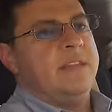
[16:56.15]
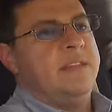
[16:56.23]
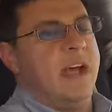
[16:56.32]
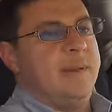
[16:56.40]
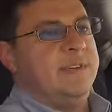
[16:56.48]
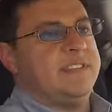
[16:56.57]

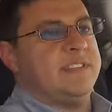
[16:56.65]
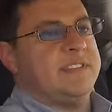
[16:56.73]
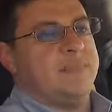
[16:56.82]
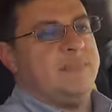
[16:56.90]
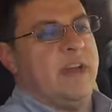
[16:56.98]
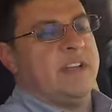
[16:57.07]
The hybrid
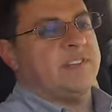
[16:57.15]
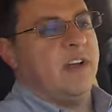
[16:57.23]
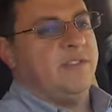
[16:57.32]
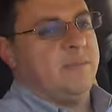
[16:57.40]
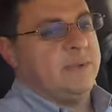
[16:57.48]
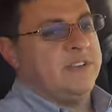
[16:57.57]
system has
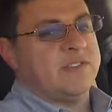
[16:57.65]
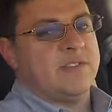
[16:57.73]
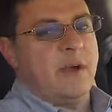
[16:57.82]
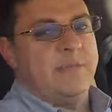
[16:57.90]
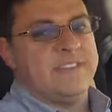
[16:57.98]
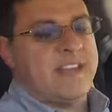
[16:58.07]
often been
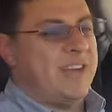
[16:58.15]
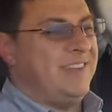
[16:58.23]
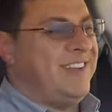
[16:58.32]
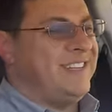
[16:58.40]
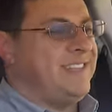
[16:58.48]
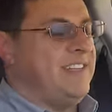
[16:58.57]
described as
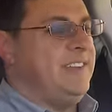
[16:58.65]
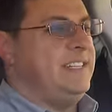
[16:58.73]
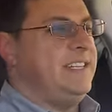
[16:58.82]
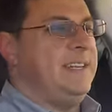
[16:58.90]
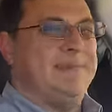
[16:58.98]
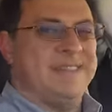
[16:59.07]
having a
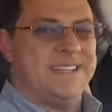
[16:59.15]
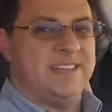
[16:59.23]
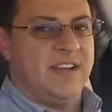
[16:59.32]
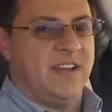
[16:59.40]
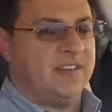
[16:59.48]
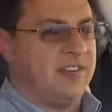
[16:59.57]
CVT, but that's
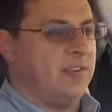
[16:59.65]
not